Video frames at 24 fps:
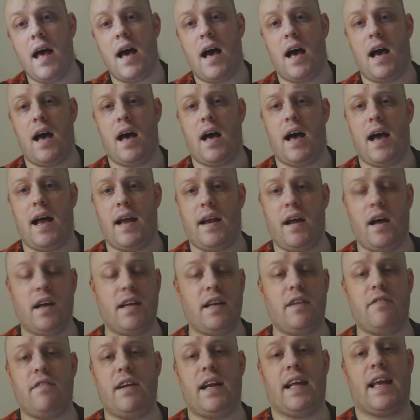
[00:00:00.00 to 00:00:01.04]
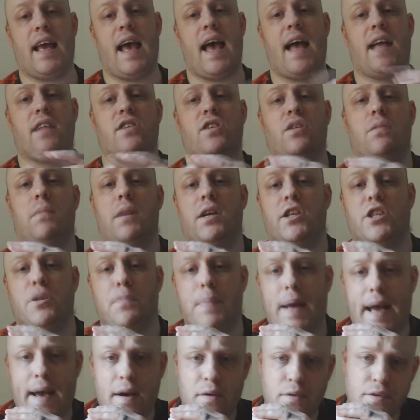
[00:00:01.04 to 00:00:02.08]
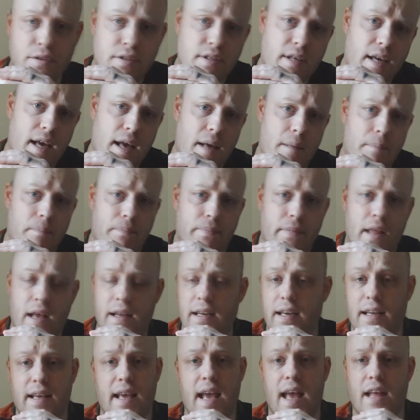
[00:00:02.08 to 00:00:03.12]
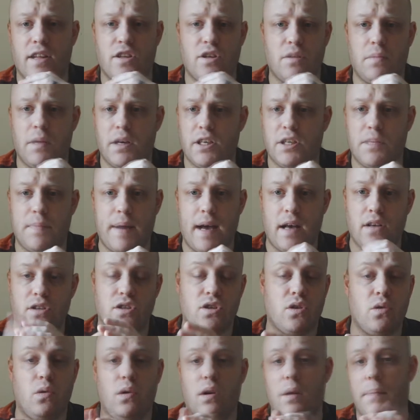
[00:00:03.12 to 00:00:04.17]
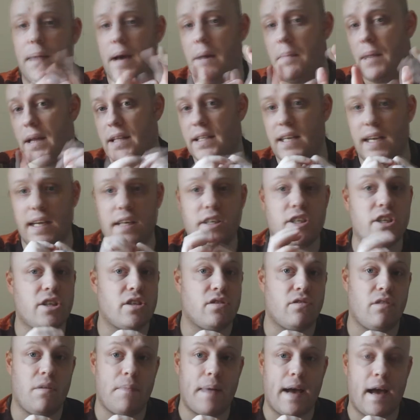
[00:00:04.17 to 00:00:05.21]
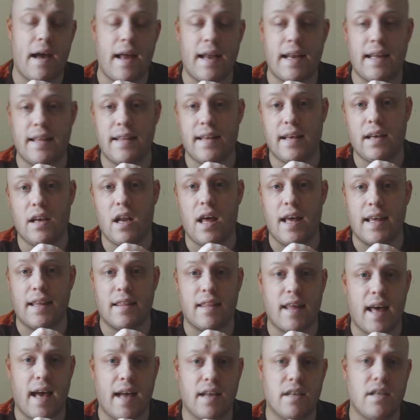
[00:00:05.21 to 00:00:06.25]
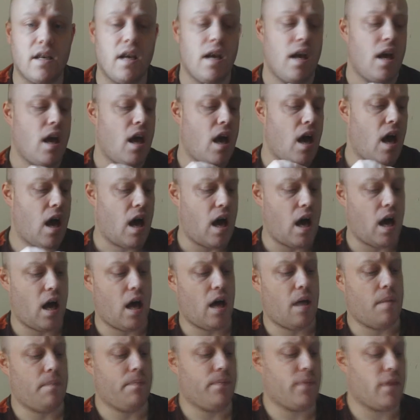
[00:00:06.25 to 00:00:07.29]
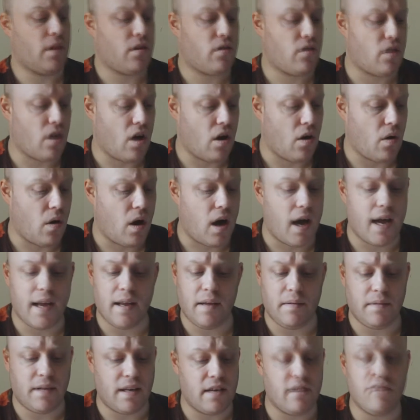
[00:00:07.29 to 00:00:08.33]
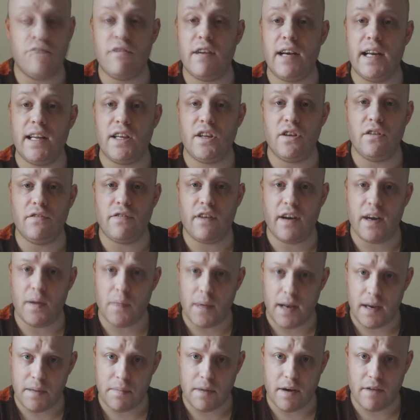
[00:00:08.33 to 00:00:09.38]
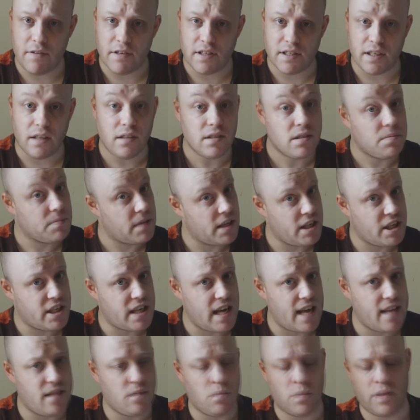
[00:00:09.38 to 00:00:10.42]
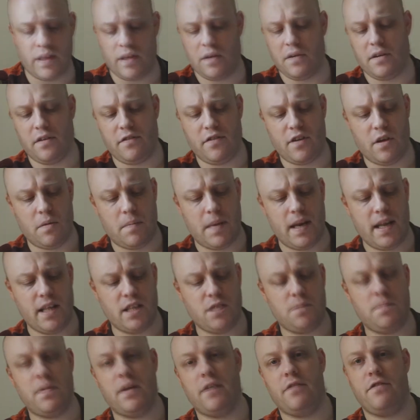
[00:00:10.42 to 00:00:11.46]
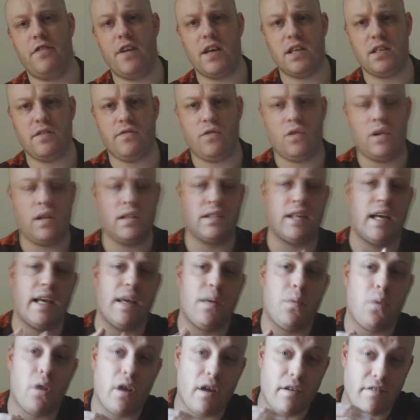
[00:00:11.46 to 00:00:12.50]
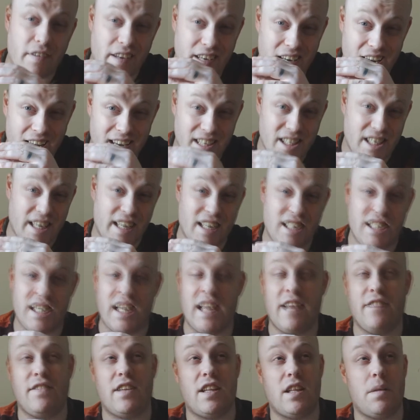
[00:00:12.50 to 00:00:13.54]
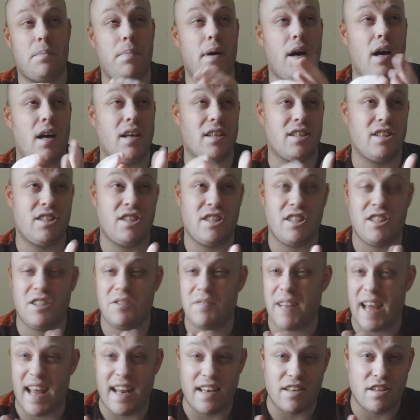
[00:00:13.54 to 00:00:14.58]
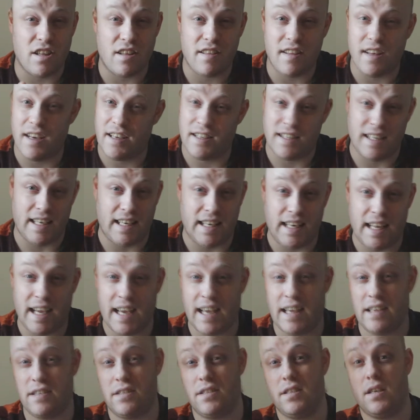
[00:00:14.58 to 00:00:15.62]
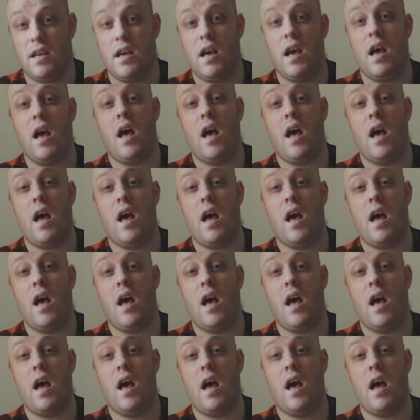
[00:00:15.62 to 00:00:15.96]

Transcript: And I didn't really care too much about school, about my teachers, or about anything like that. So I didn't really do very well in my results. I'm going to share them with you in a few minutes, but first of all I'll tell you what I've actually achieved in the past 10 to 13 years.